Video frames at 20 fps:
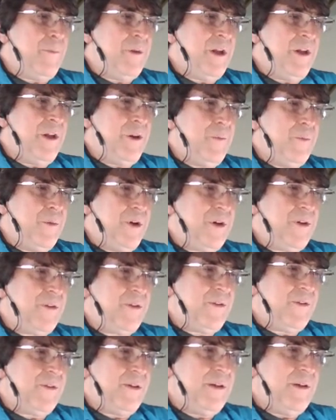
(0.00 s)
as part of a
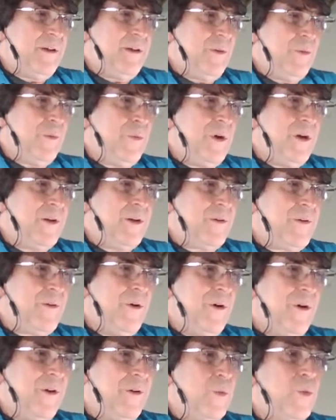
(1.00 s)
4-book series.
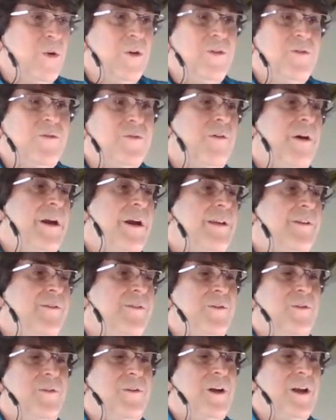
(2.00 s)

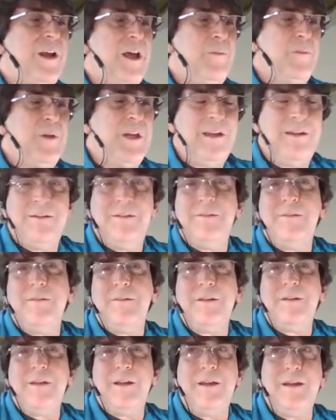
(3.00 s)
I'm in a couple other
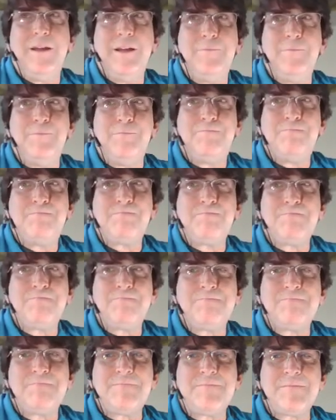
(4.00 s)
books,
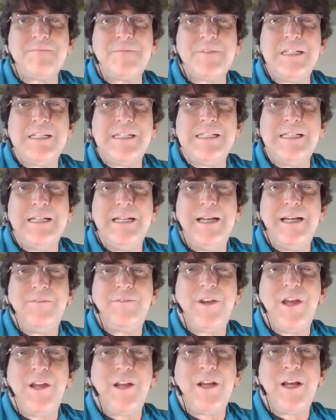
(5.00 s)
one called World's
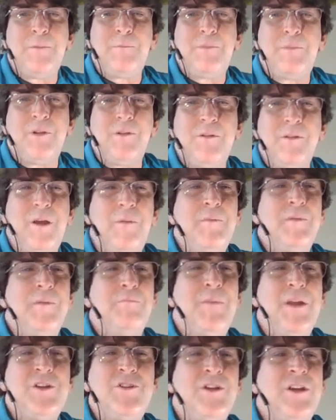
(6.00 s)
Greatest Origami.
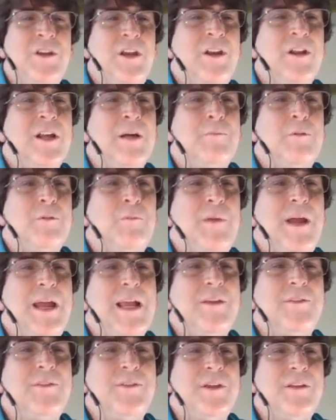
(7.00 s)

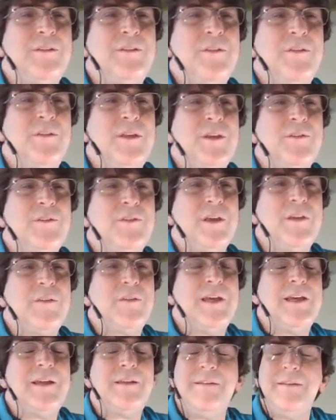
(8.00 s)

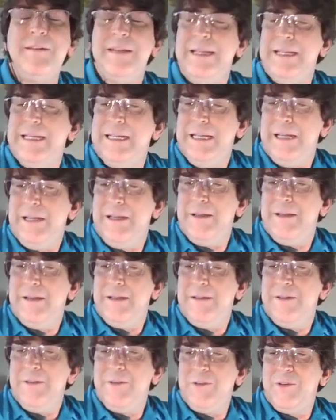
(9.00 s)
I've got a couple,
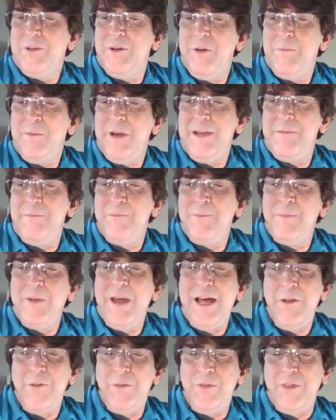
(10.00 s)
I'm mentioned in a
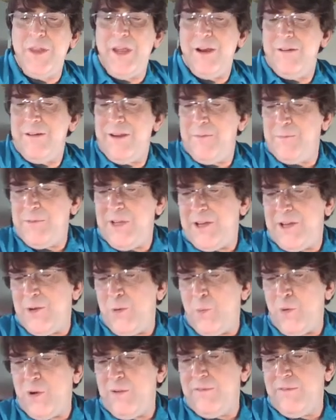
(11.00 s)
couple magazines and
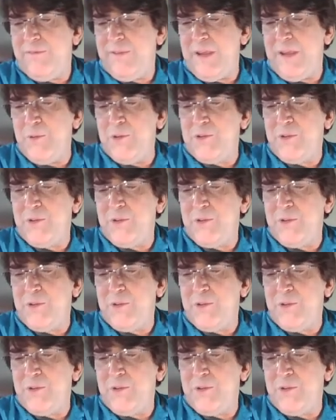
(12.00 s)
things like that.